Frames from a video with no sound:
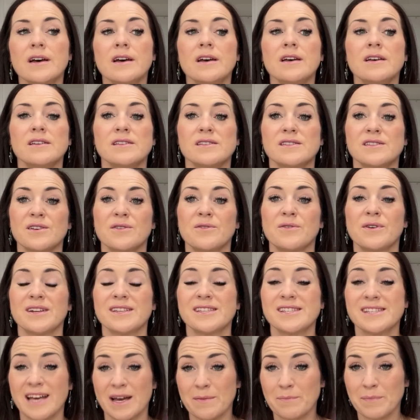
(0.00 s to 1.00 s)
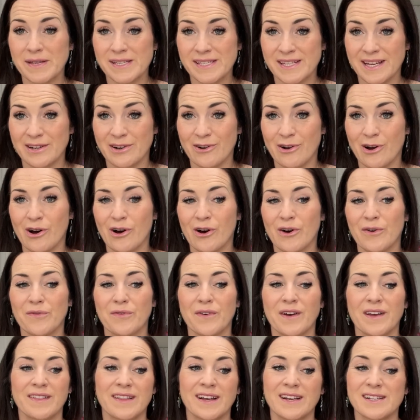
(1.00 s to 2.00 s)
So it's 10% off.
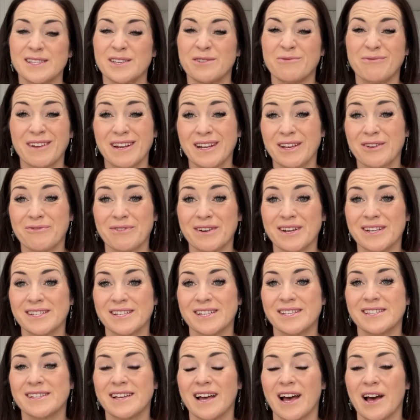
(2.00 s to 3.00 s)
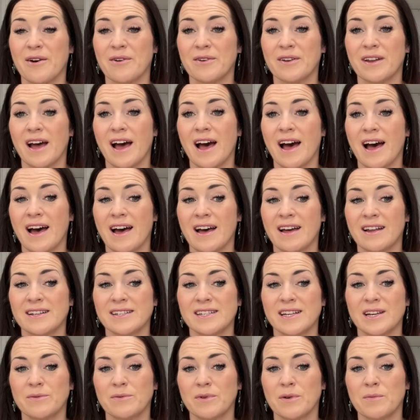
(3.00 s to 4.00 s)
That's a really great discount,
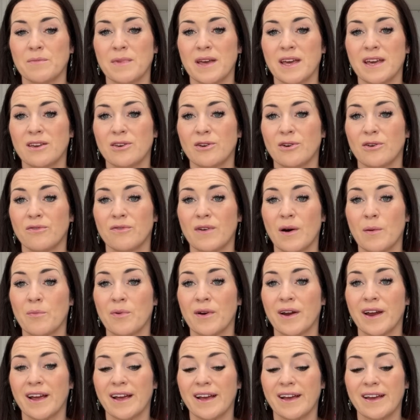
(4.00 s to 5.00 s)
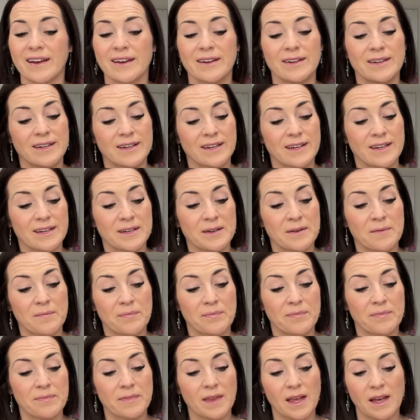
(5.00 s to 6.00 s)
and it will make your fabric
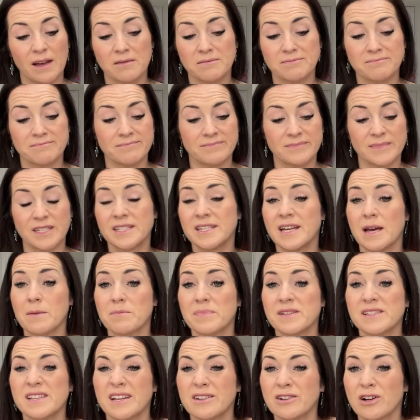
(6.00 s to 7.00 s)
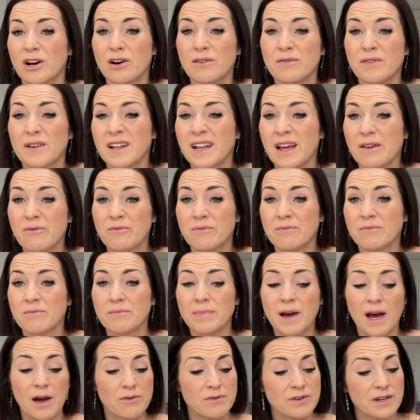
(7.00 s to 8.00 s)
10% off
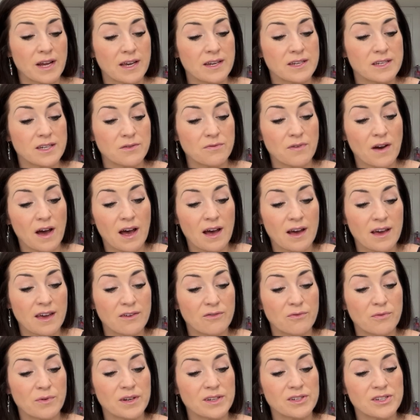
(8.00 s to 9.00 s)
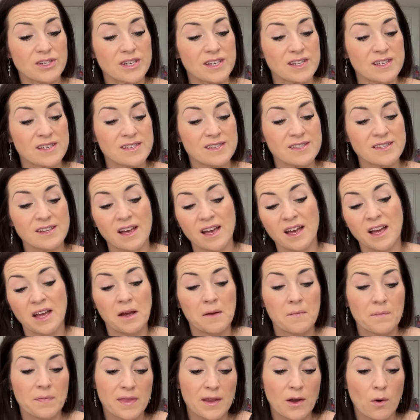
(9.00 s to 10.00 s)
£11.95, which is
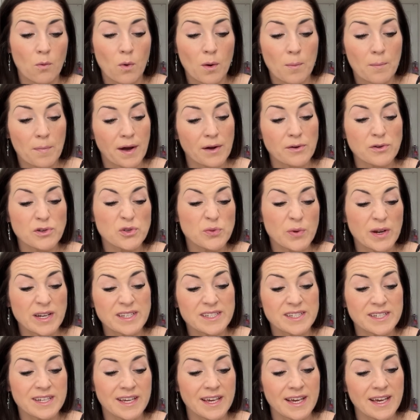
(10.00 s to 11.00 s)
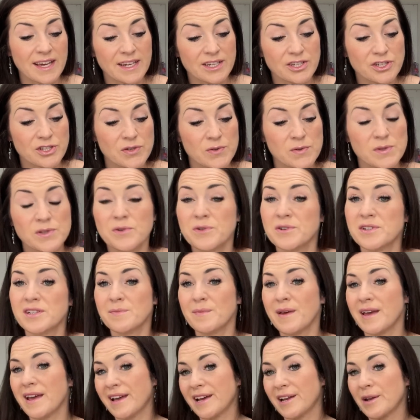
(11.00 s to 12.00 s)
£1.20-ish. It's going to
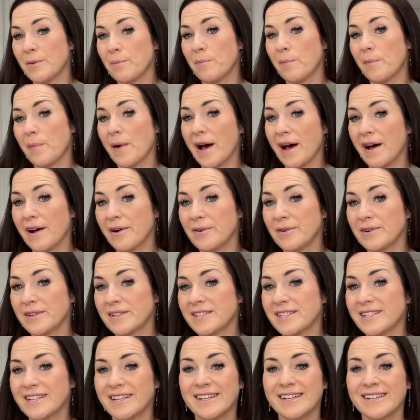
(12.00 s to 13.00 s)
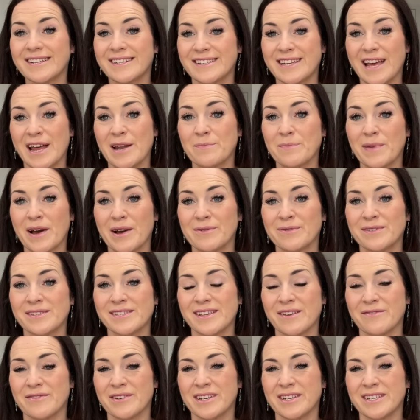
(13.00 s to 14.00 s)
make it about
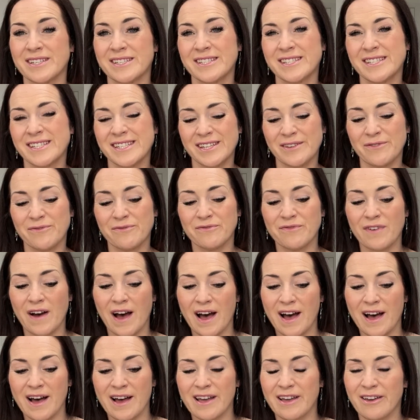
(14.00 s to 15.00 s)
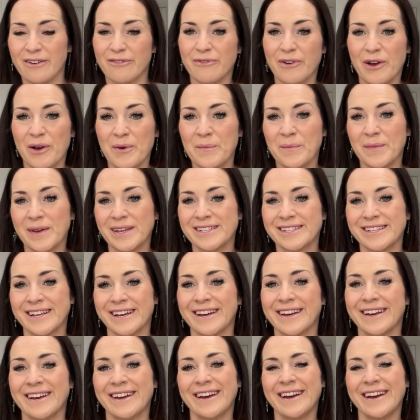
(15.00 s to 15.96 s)
£10.75 a metre,